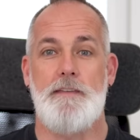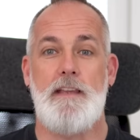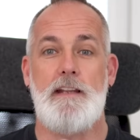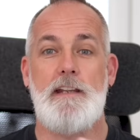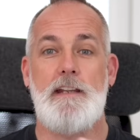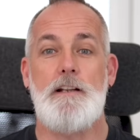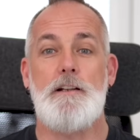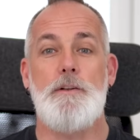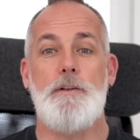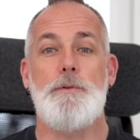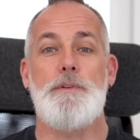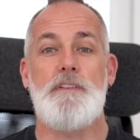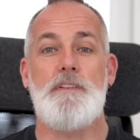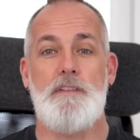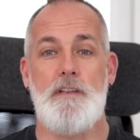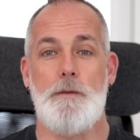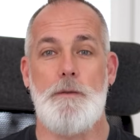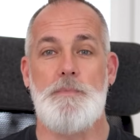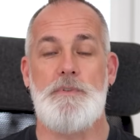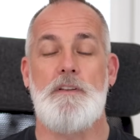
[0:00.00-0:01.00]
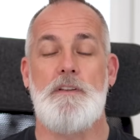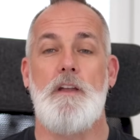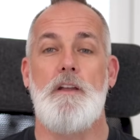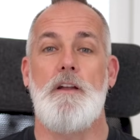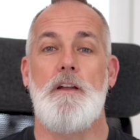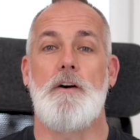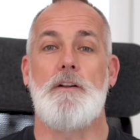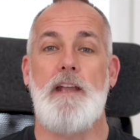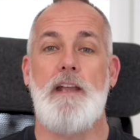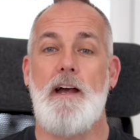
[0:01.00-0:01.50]
And that includes tips
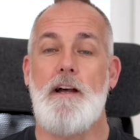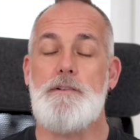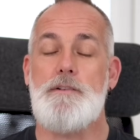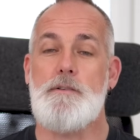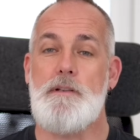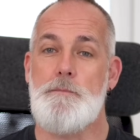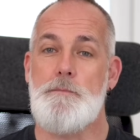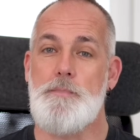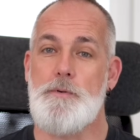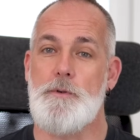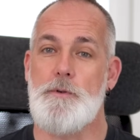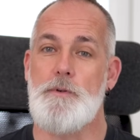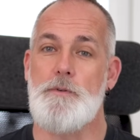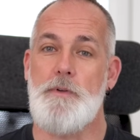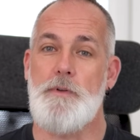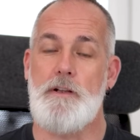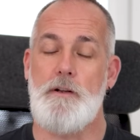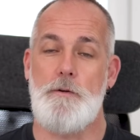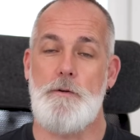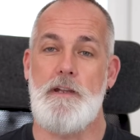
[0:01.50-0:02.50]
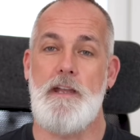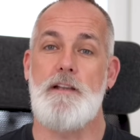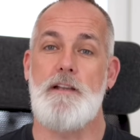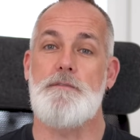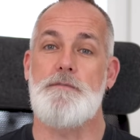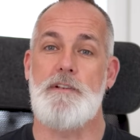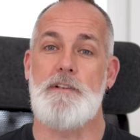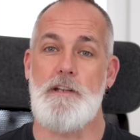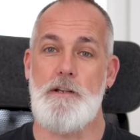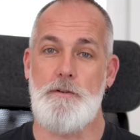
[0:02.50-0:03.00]
on how to improve and create
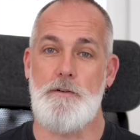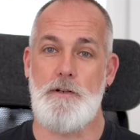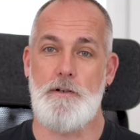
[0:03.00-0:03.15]
video